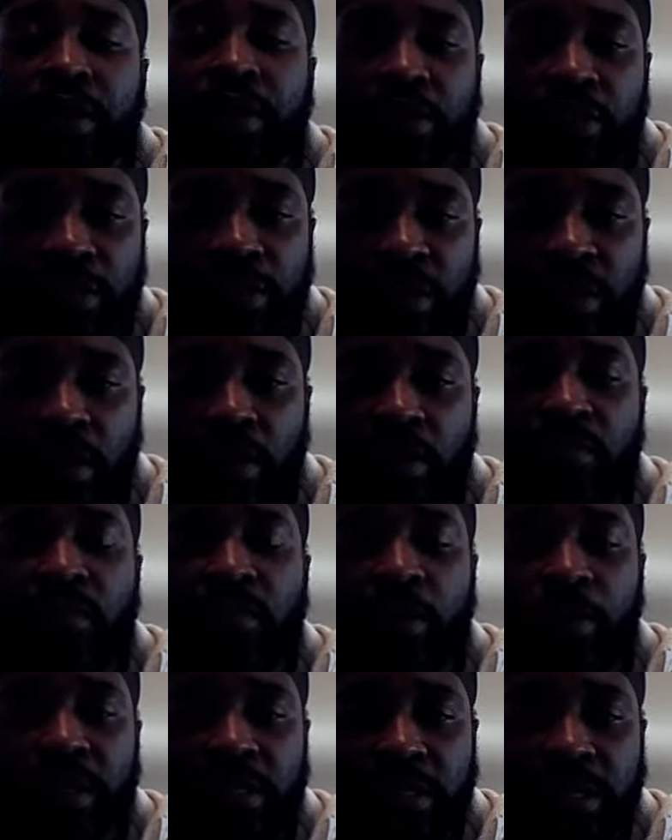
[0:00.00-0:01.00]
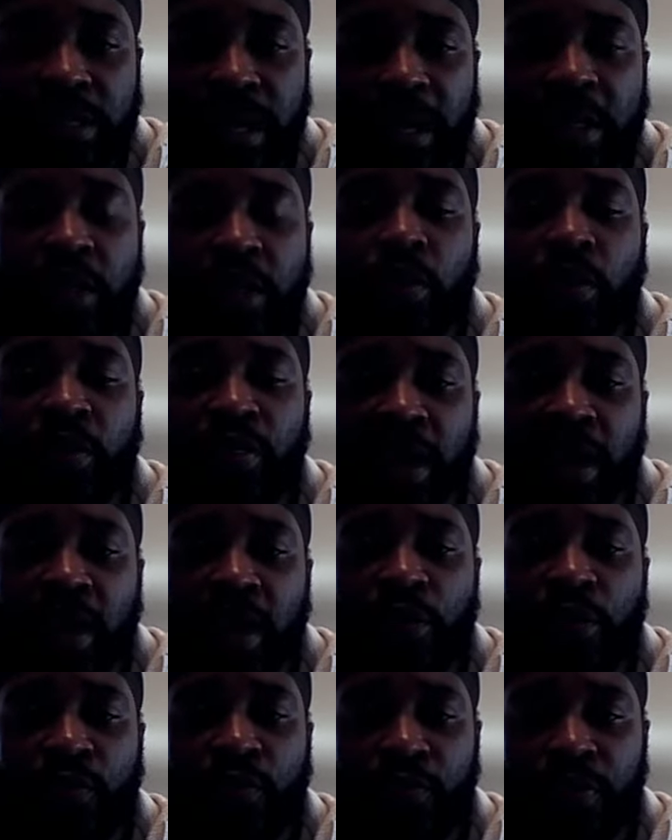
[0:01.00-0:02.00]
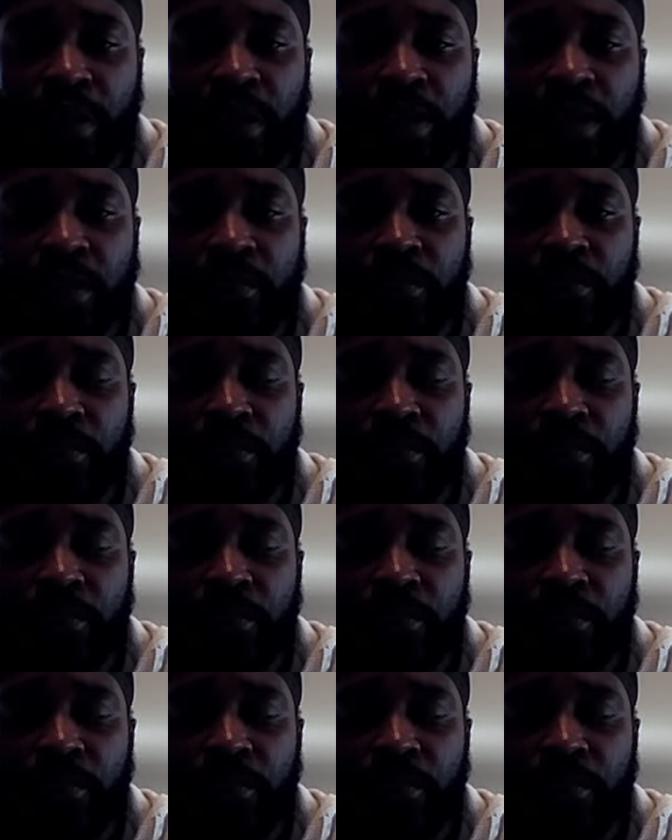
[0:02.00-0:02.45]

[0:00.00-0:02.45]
can serve the Messiah without fear.